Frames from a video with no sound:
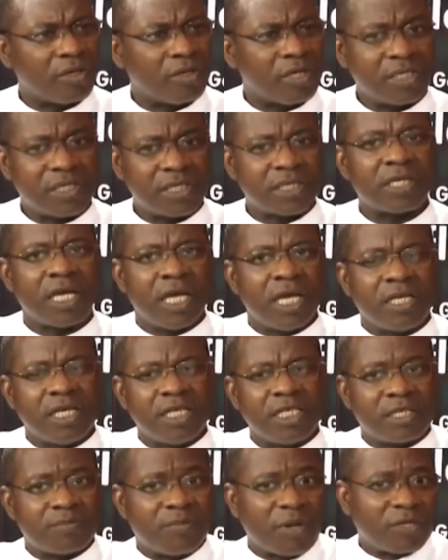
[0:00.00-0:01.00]
This is,
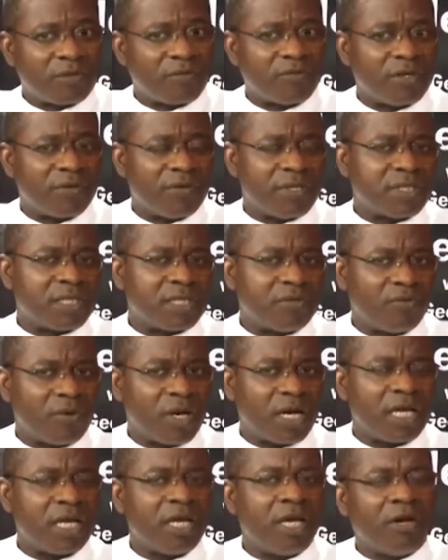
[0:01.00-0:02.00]
this is part of the reason
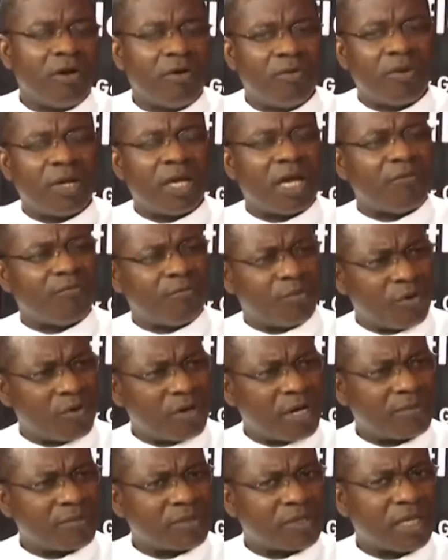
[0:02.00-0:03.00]
why we have
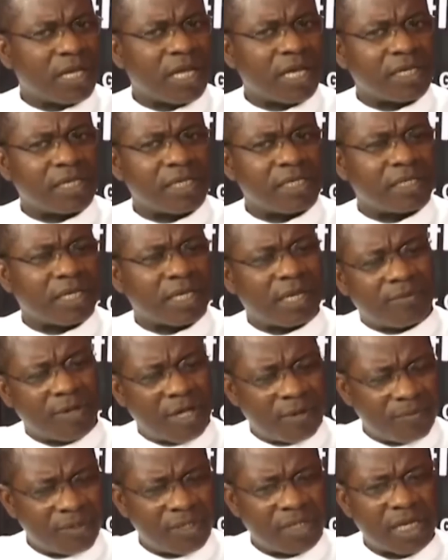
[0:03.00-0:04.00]
programs like this, and I'm
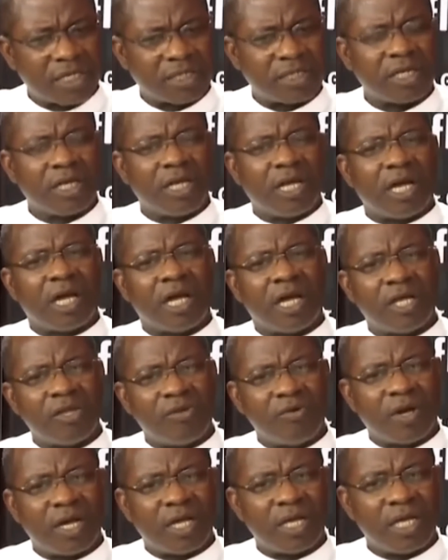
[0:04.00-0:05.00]
happy that uh,
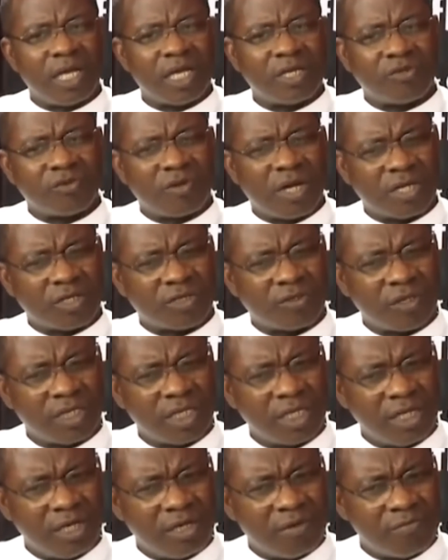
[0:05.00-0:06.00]
you are here to
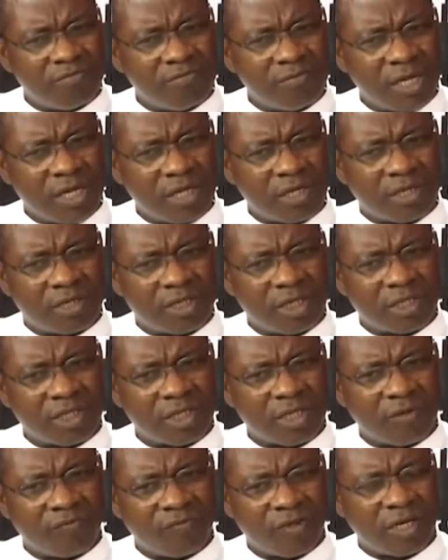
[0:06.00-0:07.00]
actually make this
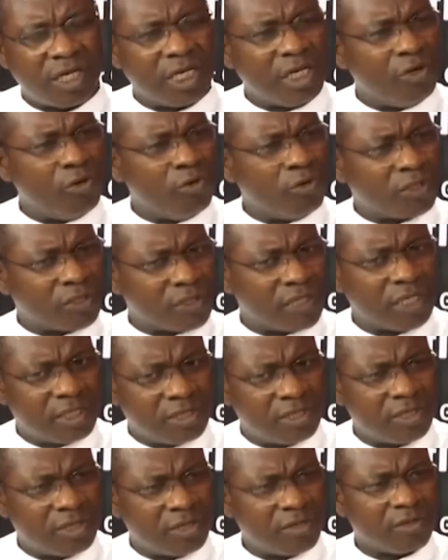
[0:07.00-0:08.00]
in a very
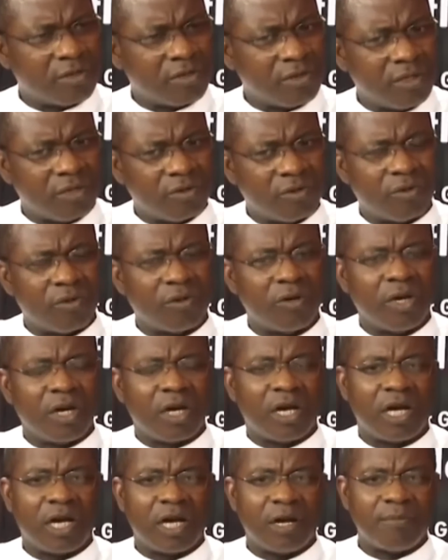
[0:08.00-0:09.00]
lucid you know,
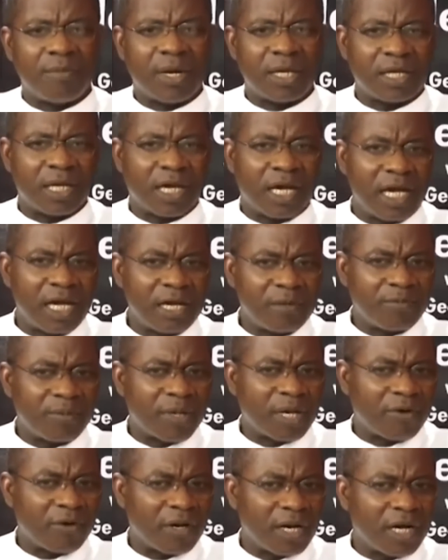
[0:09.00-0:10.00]
uh, manner, help
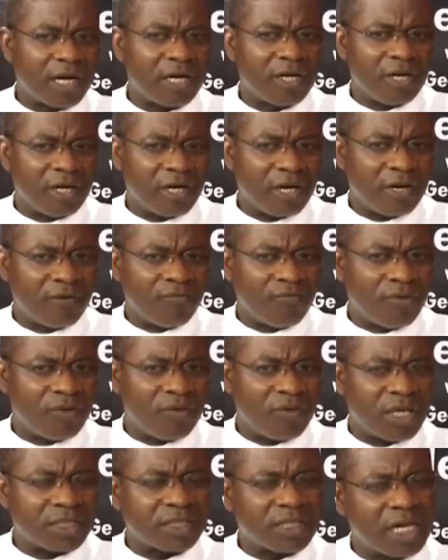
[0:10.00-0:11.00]
our uh,
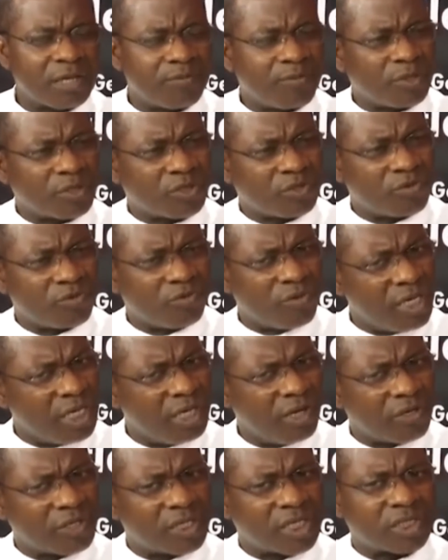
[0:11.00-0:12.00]
viewers, help us to
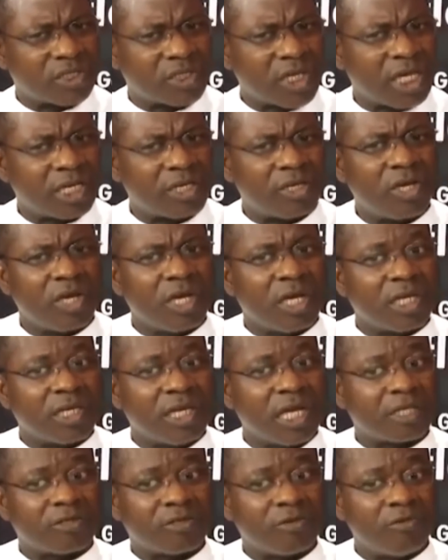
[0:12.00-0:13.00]
really understand
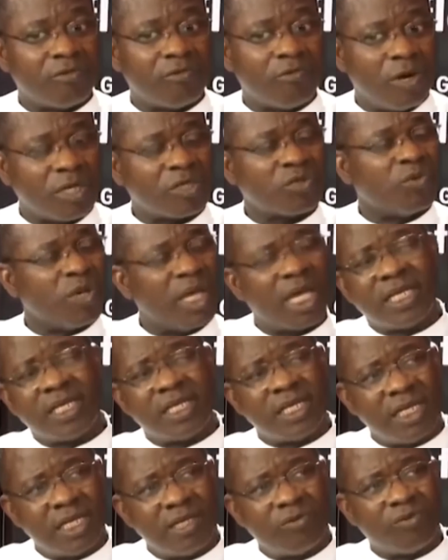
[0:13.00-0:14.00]
that what we are
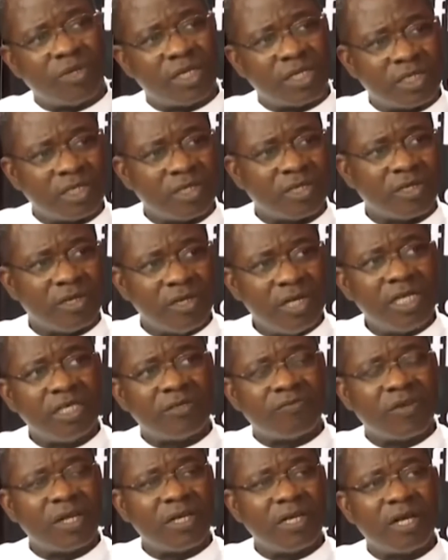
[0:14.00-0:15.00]
dealing with is
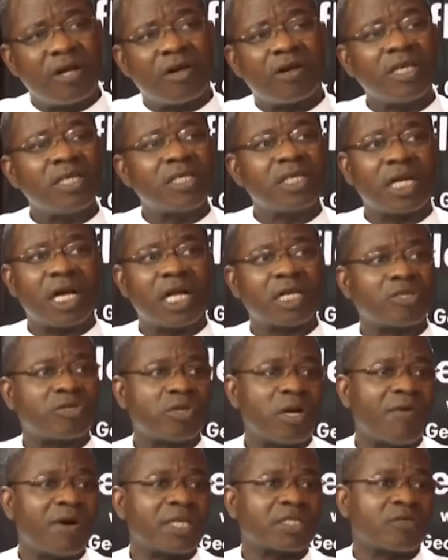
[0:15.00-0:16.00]
very critical
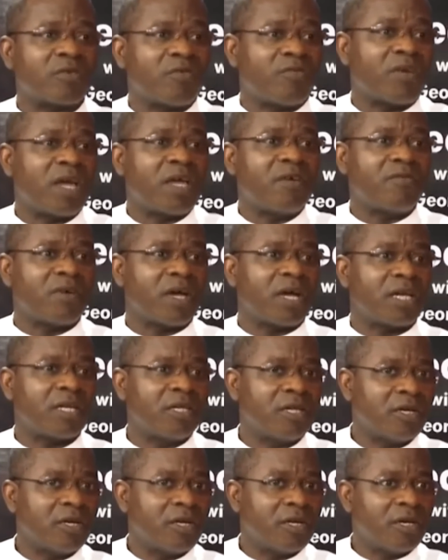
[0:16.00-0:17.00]
to our
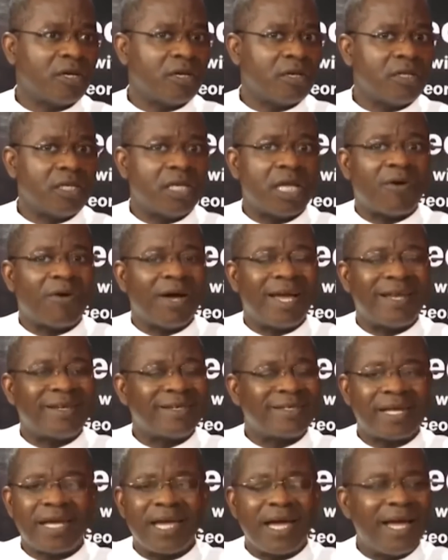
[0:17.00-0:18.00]
survival, our
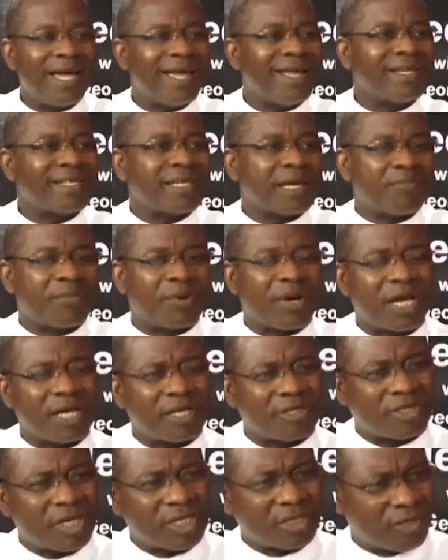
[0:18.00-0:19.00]
entire
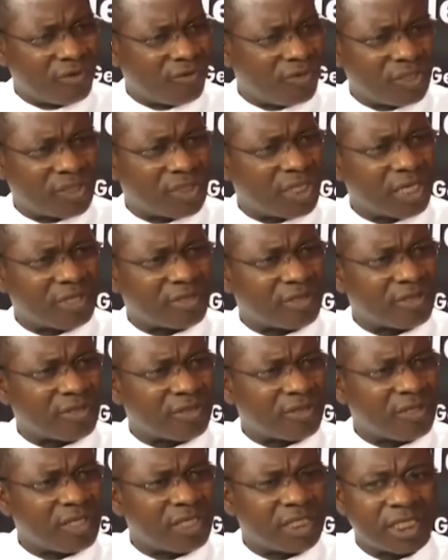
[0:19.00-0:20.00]
enterprise as
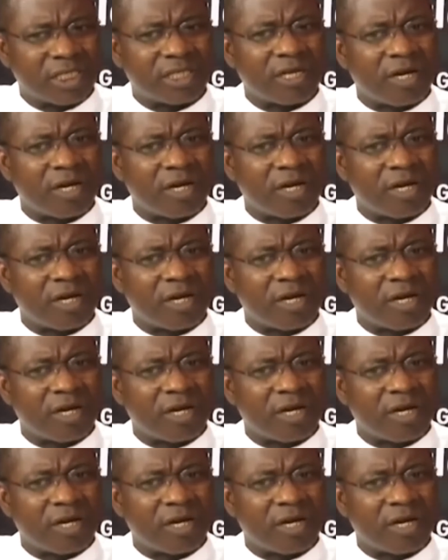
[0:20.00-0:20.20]
Christians. It is